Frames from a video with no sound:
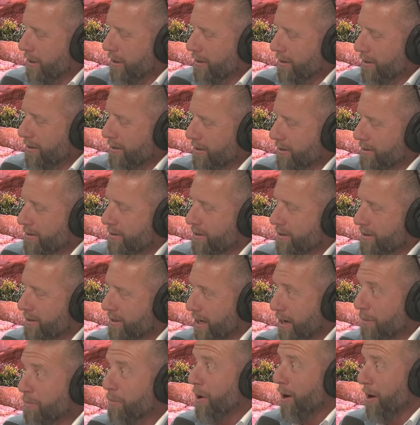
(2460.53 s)
to
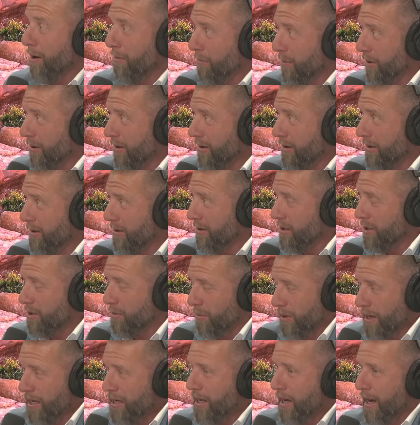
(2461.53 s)
step up,
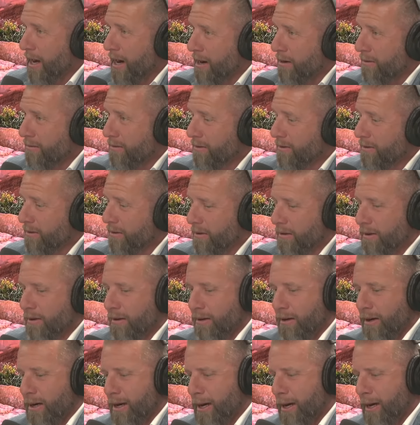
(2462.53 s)
speak out,
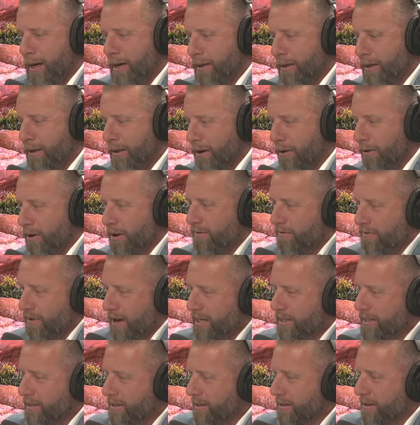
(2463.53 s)

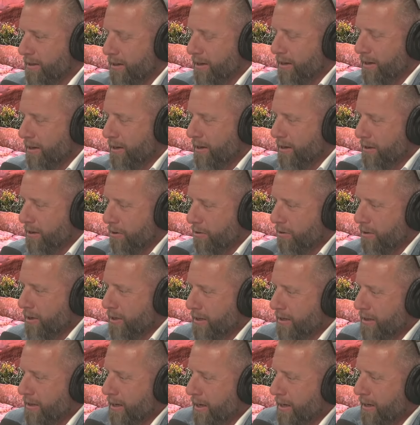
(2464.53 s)
invest in
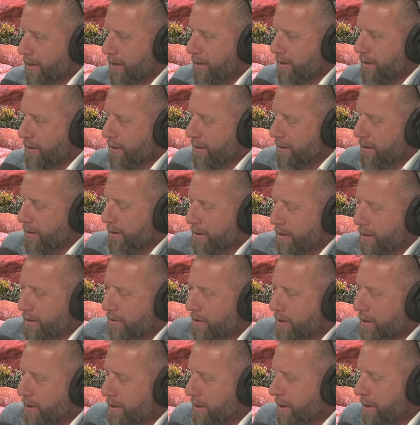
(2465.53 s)

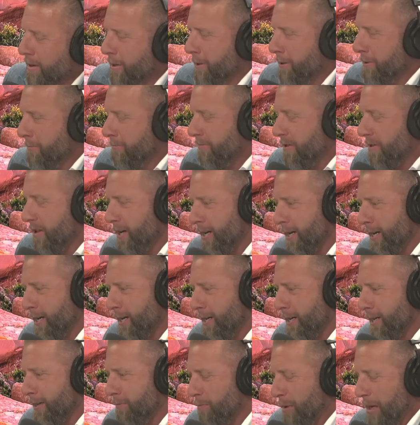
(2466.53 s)
good
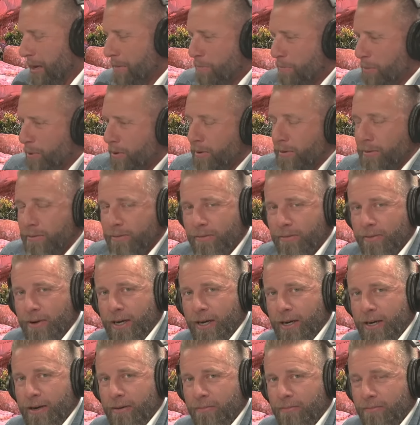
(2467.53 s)
people,
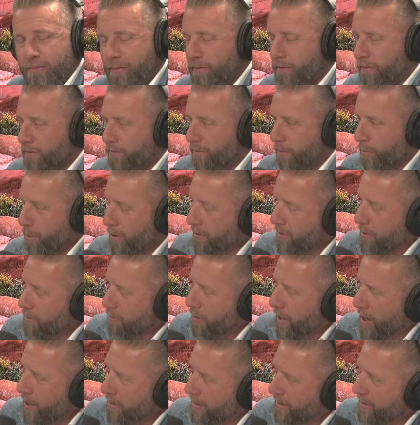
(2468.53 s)
for whether it's
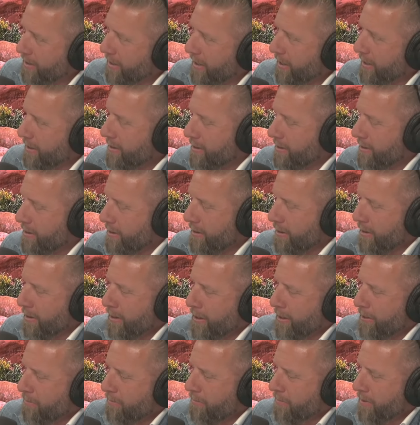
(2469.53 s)
politics,
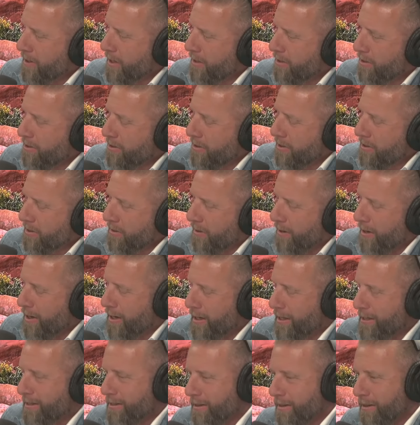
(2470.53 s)
and just
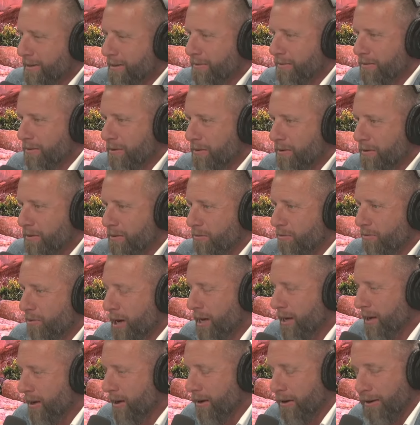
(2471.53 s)
honestly
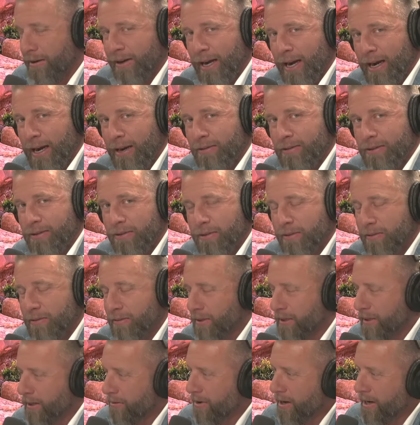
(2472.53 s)
running a good
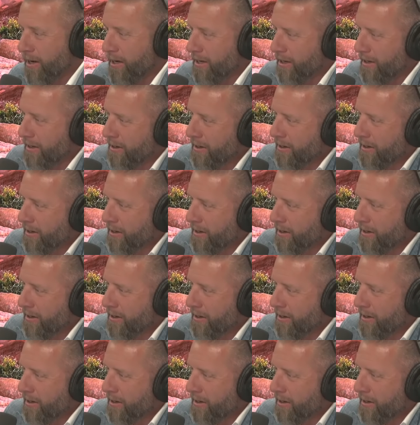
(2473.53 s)
household and running,